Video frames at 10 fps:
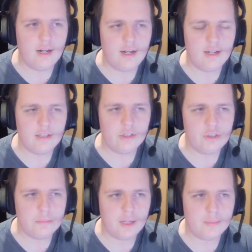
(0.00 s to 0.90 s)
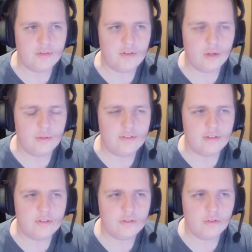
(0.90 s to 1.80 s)
You should be able to go into
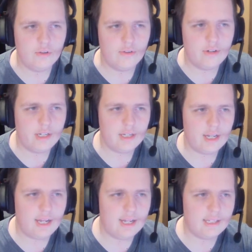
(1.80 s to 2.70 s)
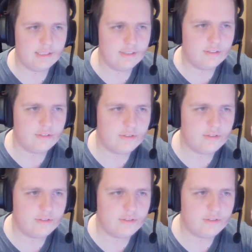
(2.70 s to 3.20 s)
the story and,